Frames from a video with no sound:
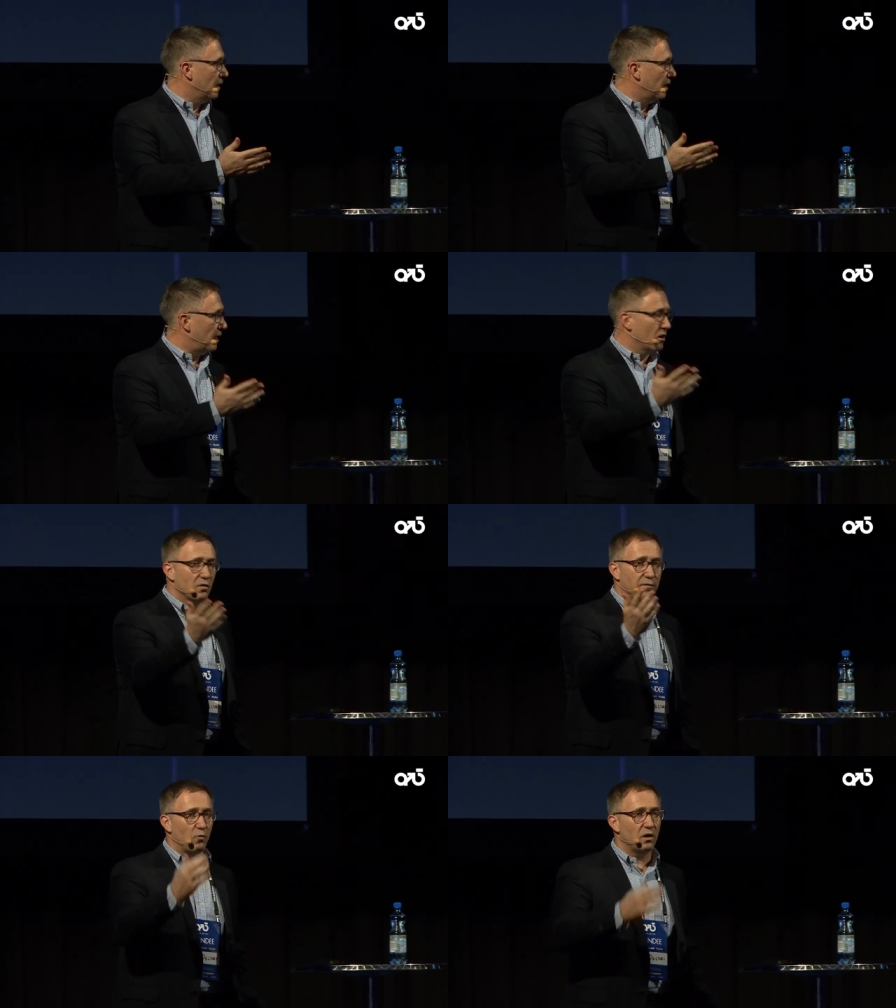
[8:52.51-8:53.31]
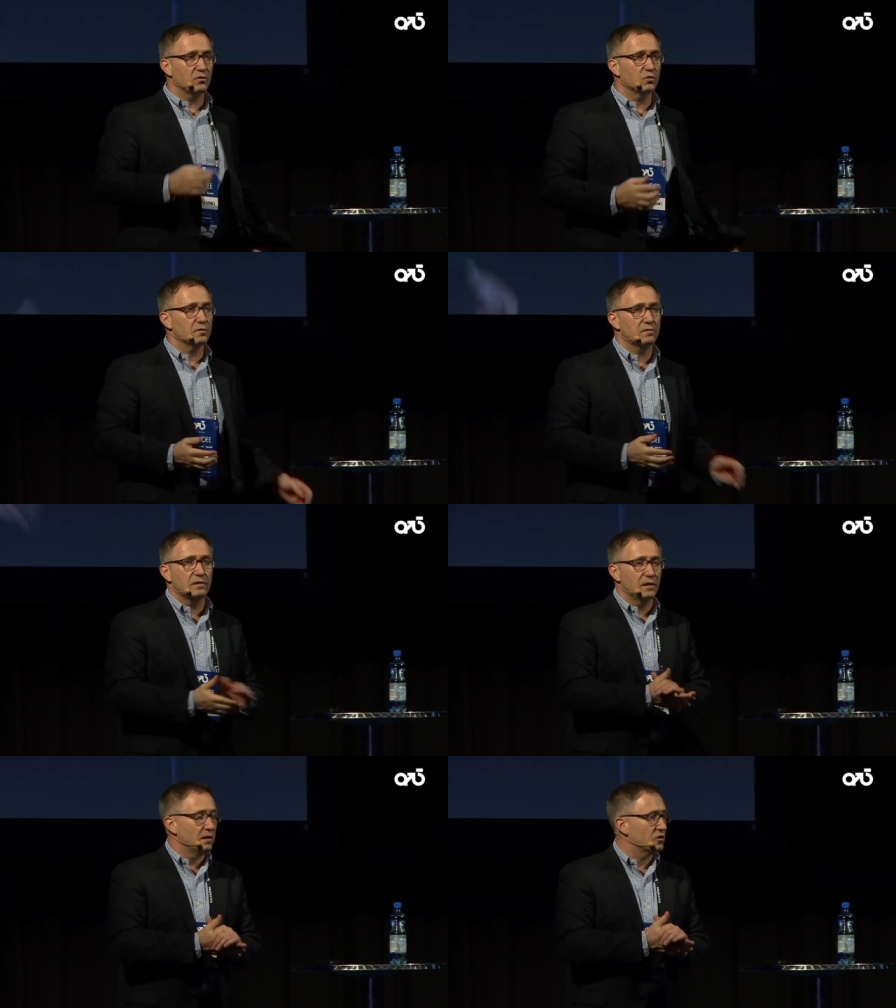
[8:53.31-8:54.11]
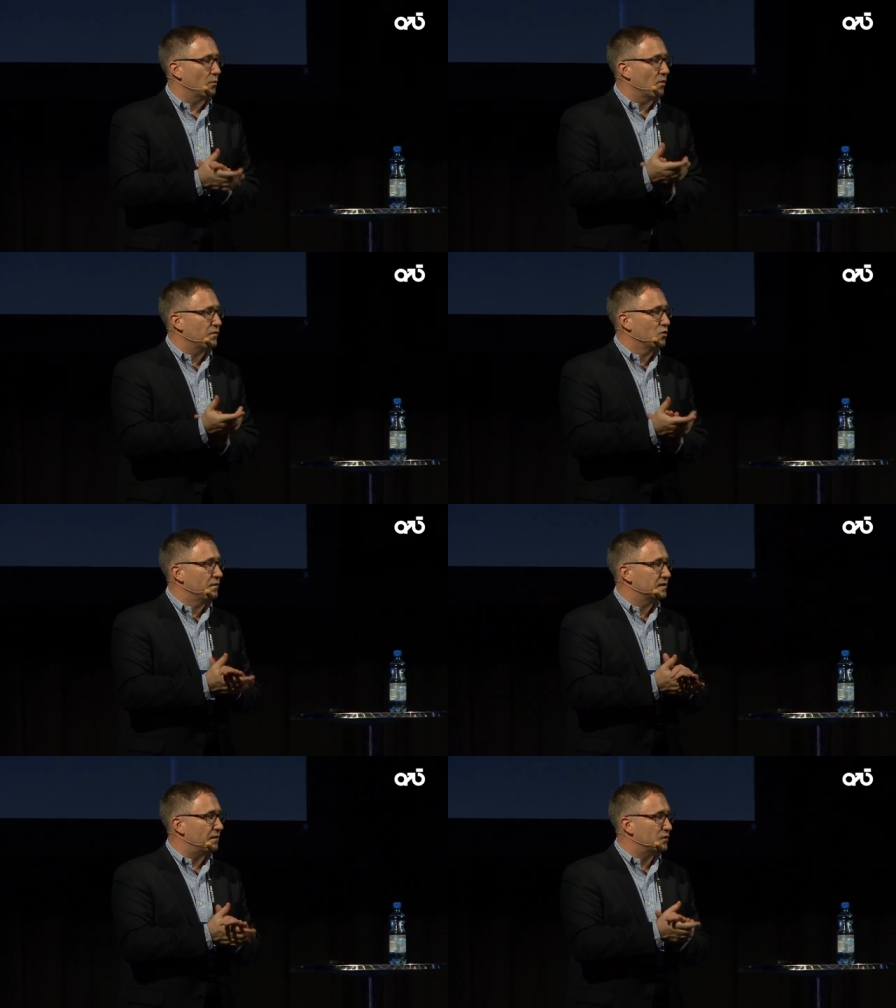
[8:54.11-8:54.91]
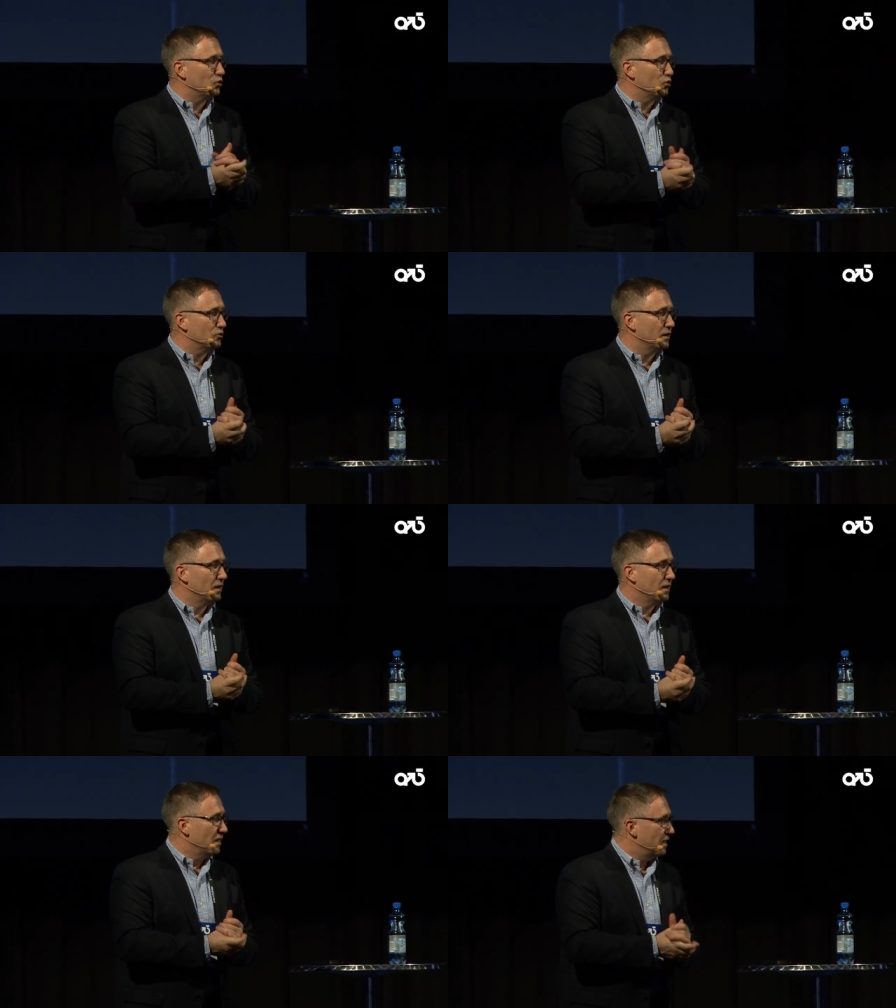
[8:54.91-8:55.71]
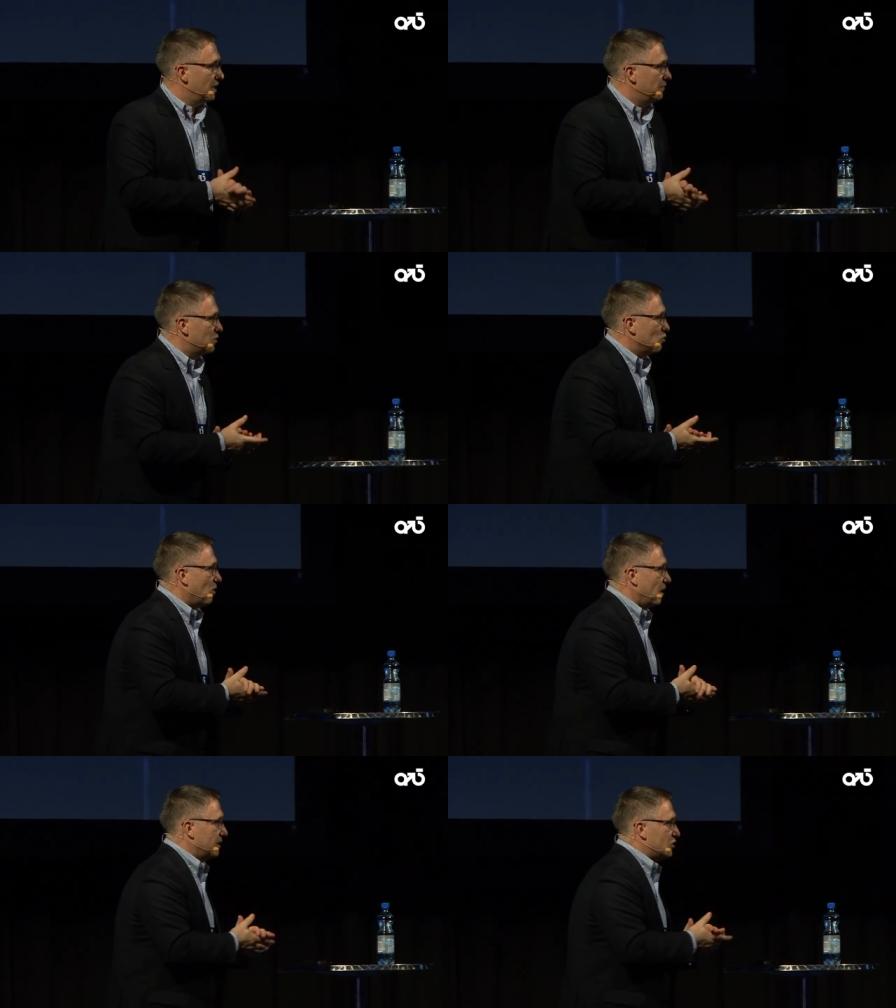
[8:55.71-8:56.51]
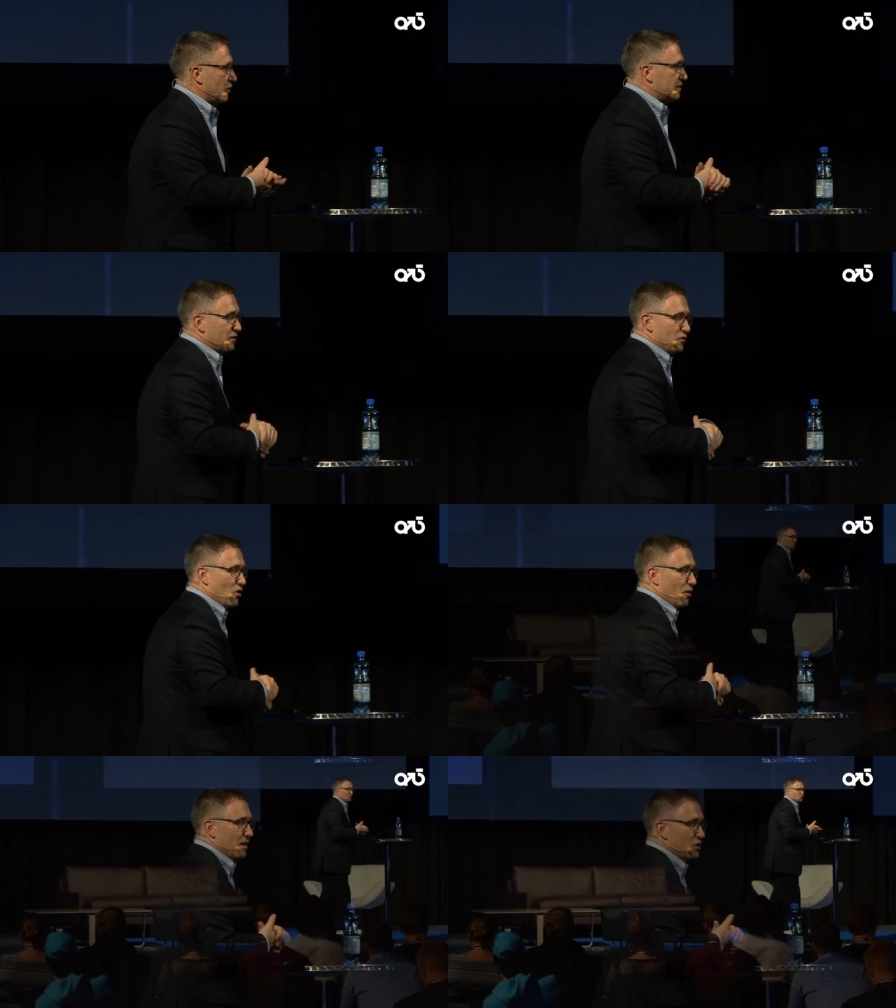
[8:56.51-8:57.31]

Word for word: I look forward to seeing some of you this afternoon if you are interested to come and